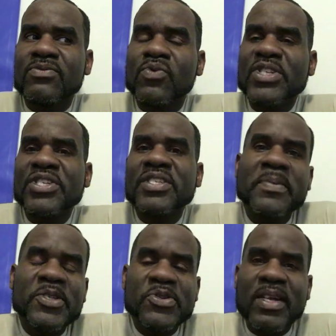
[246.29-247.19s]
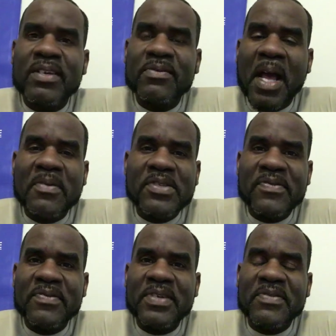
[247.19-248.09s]
what she demonstrated when I was
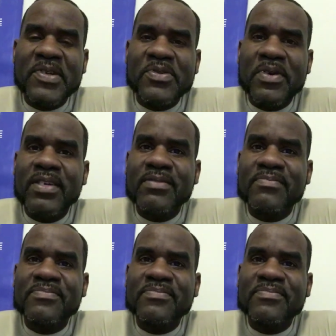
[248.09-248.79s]
in first grade.